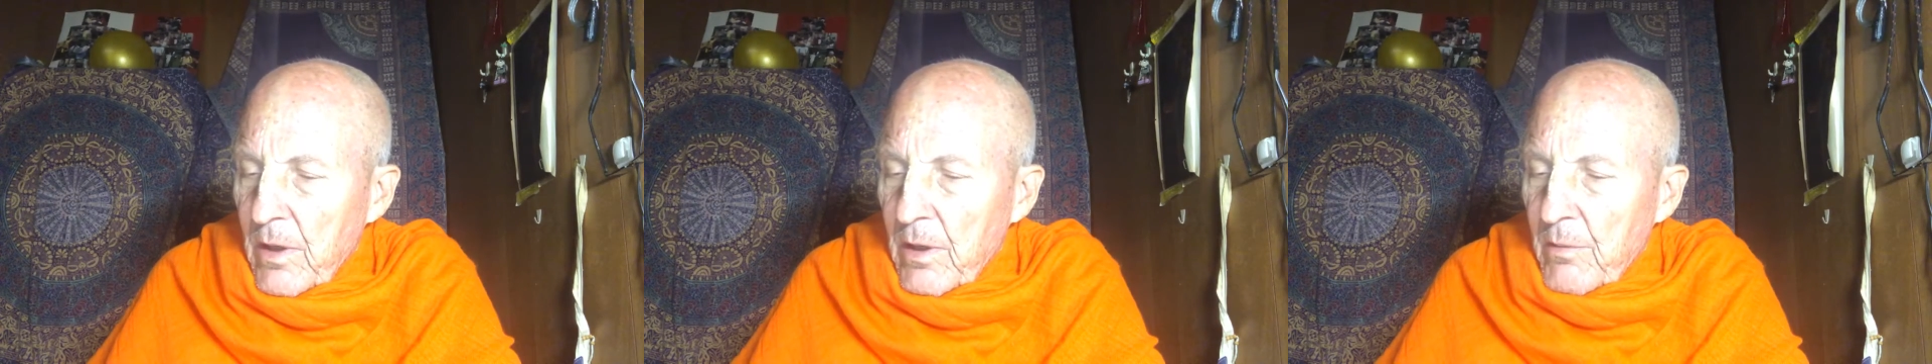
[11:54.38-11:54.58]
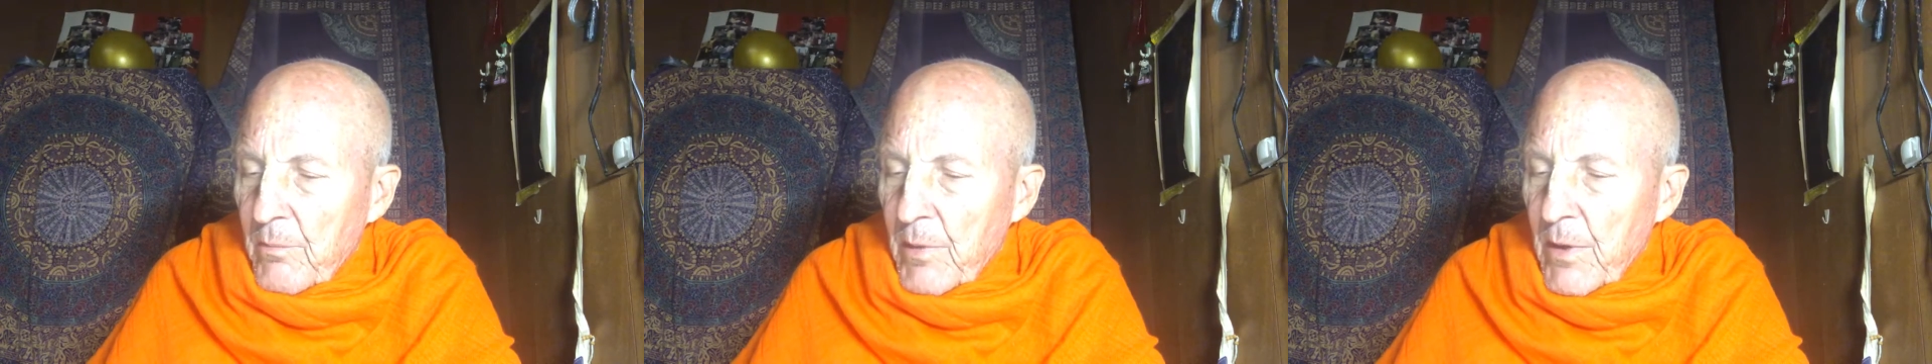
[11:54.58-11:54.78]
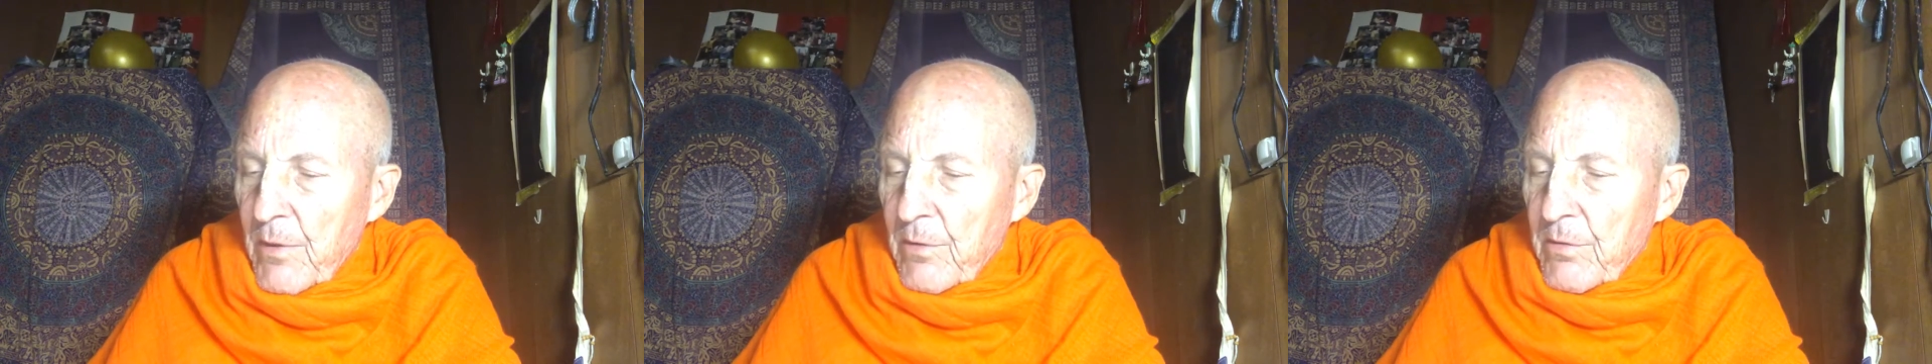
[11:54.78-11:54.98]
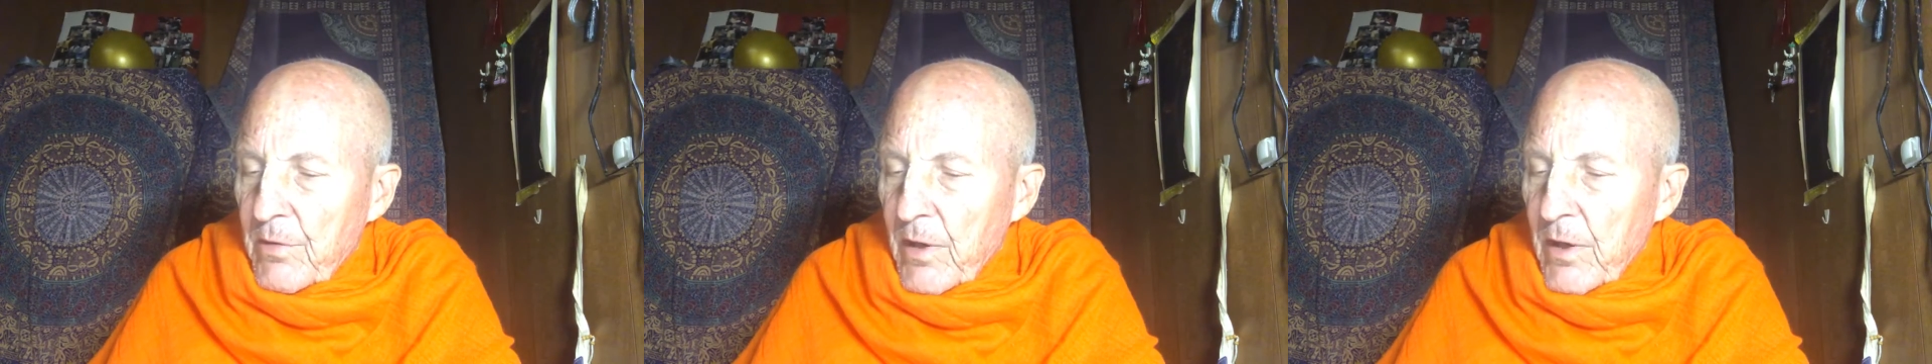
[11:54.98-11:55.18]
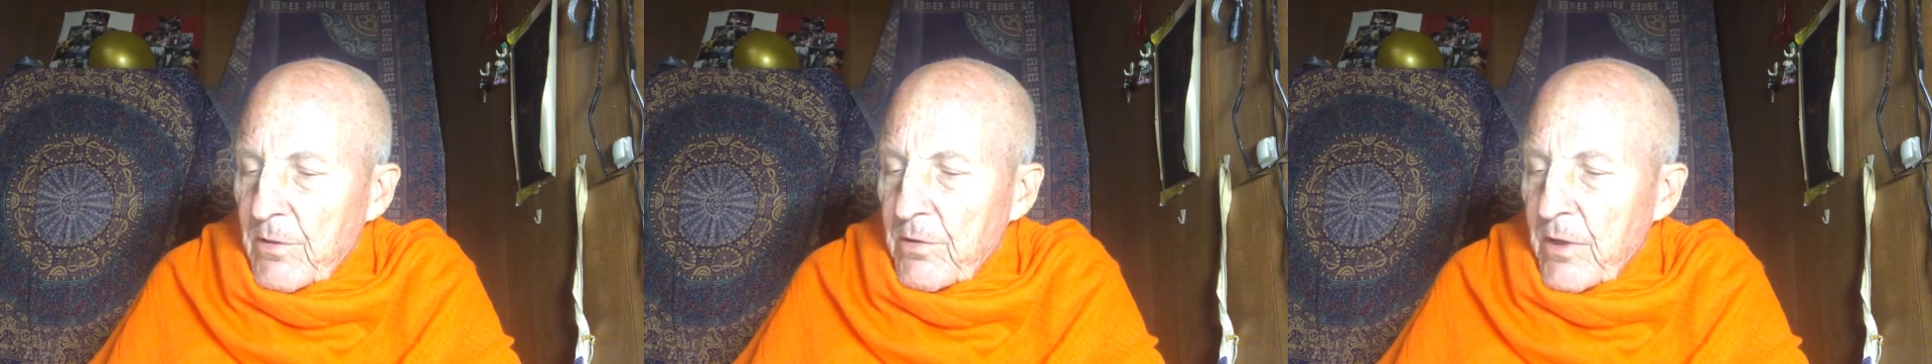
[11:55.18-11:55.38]
Mother
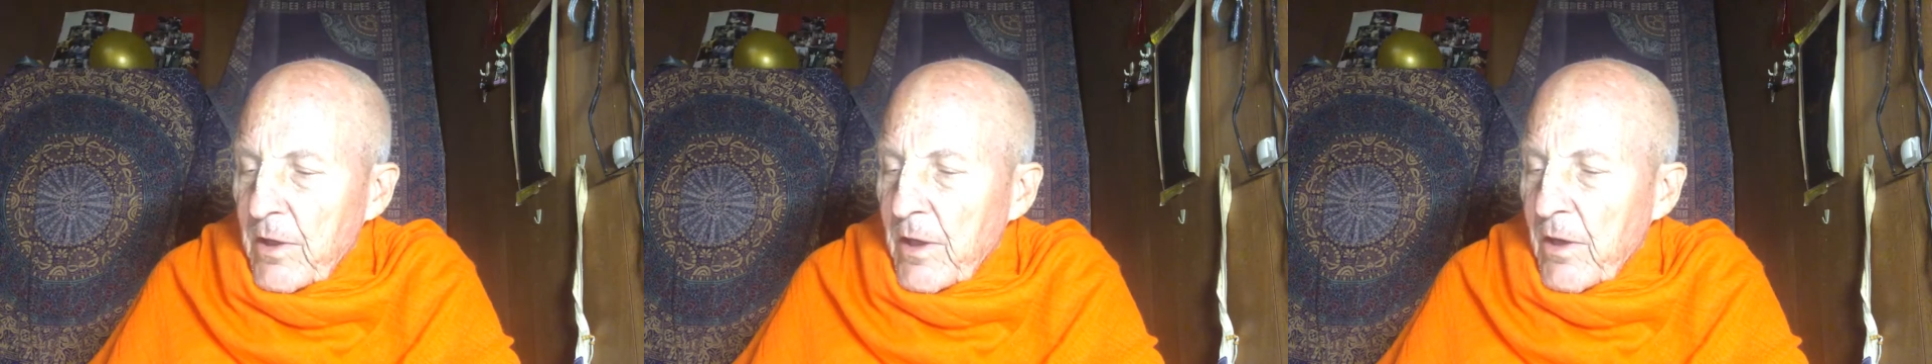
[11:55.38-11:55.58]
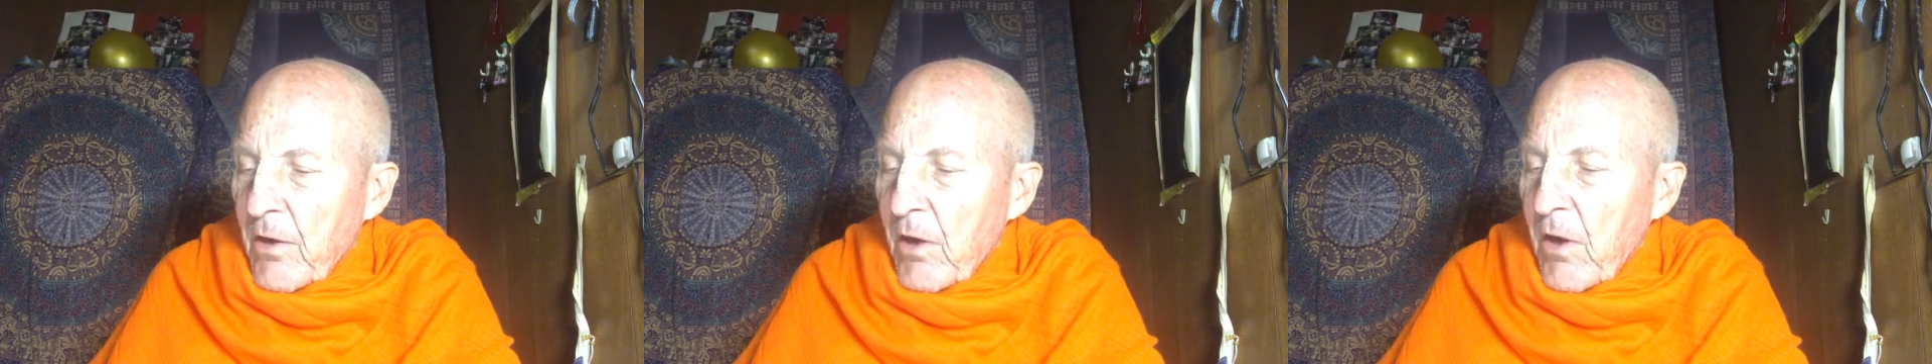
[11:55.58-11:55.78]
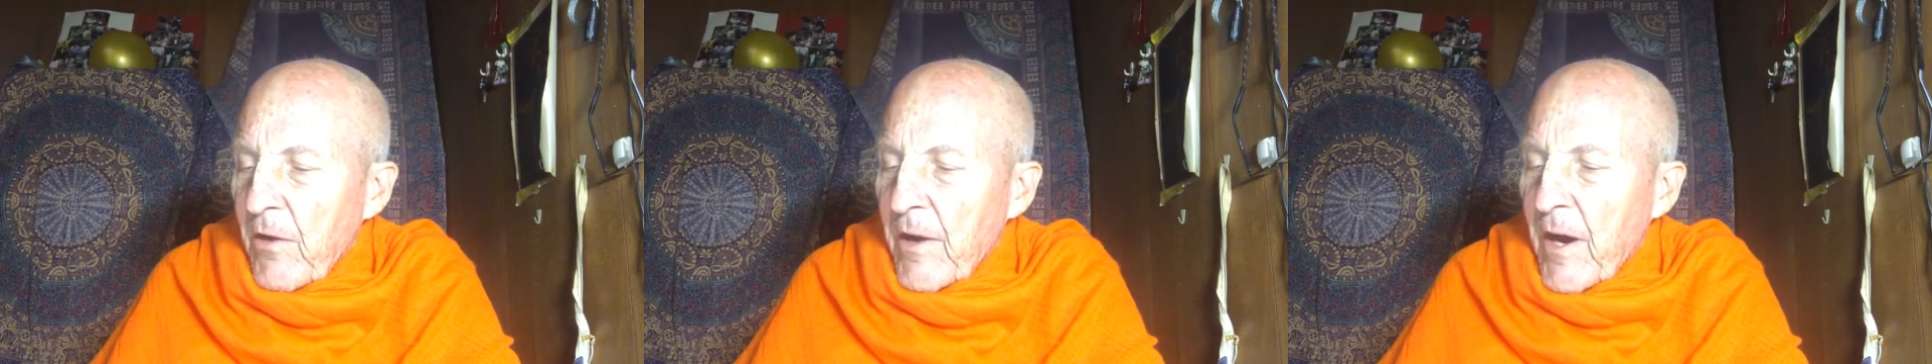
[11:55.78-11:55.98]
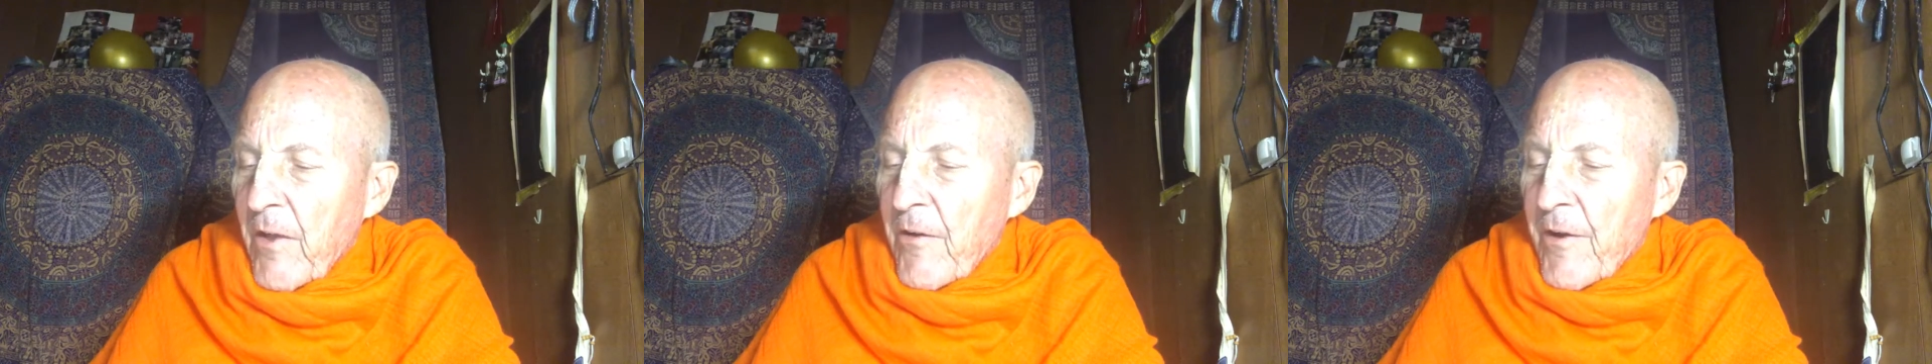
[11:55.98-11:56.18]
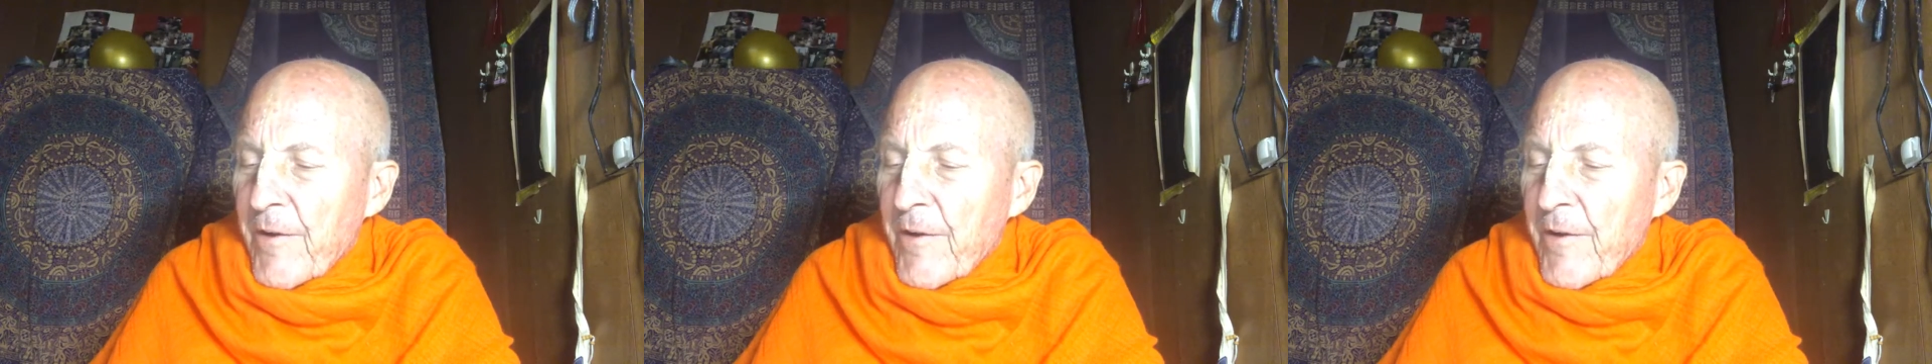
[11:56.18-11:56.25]
Sachi and all the other